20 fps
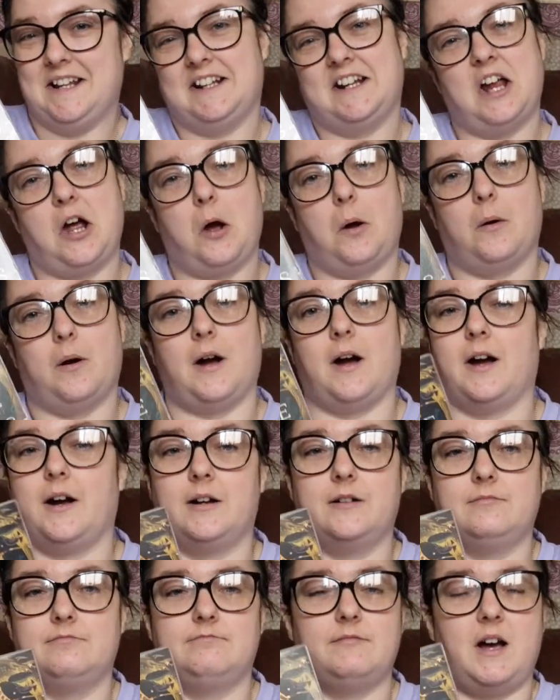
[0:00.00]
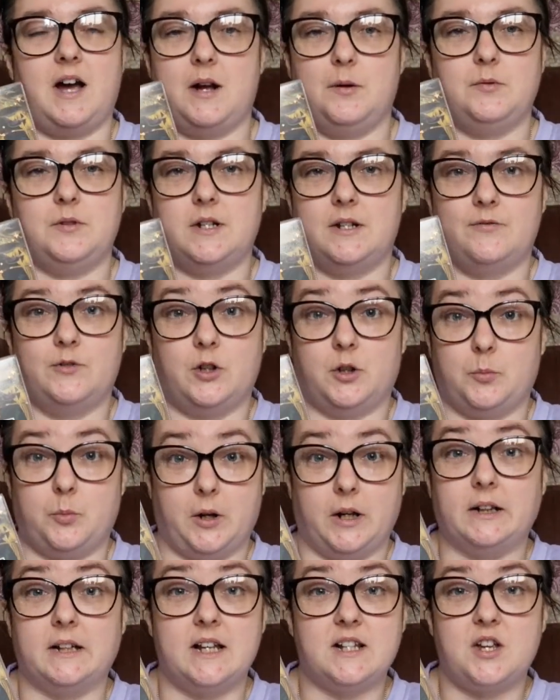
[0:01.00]
Now, I wasn't even going to
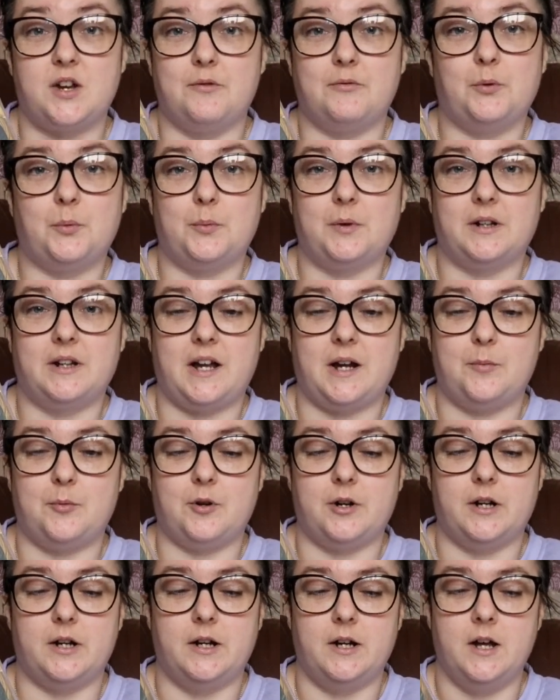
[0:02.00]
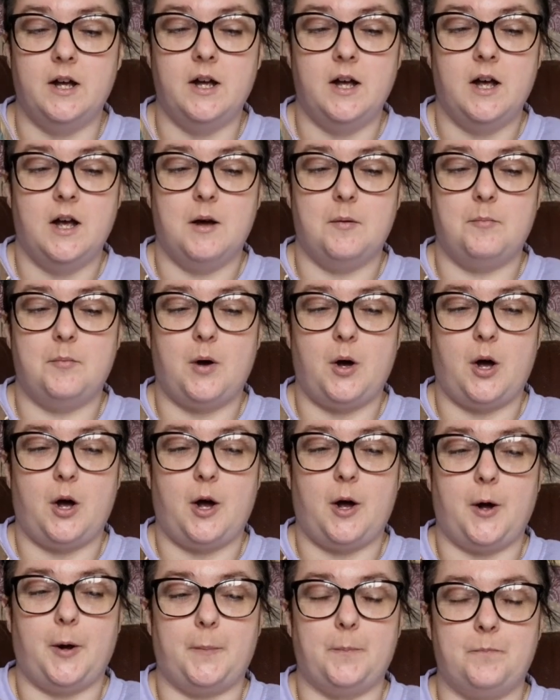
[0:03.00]
bring this home from the library,
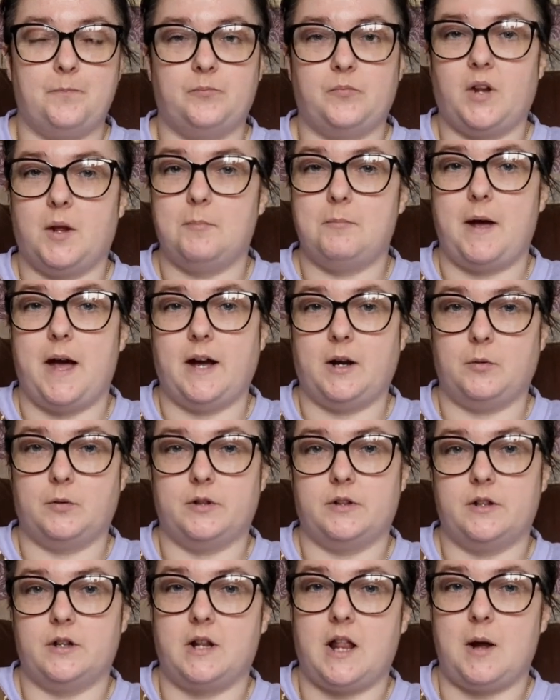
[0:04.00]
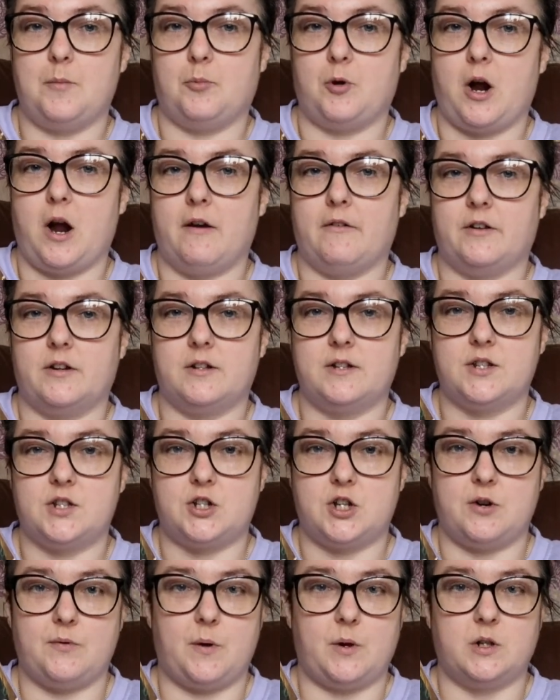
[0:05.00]
but Meg, one of the librarians,
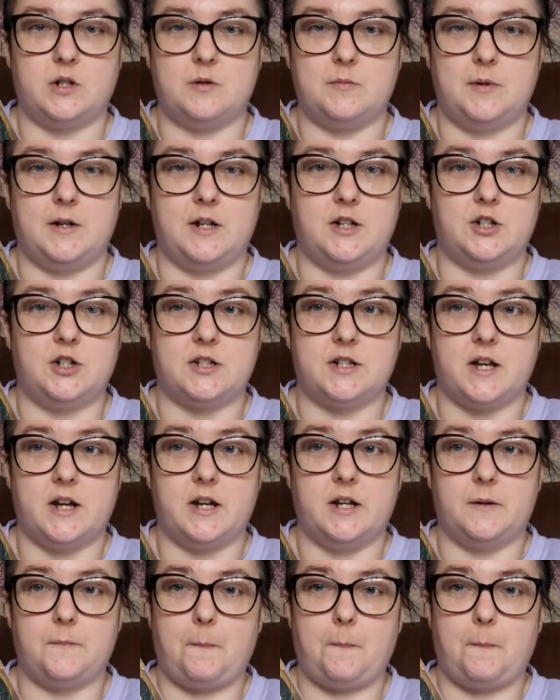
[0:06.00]
turned around to me and she's like,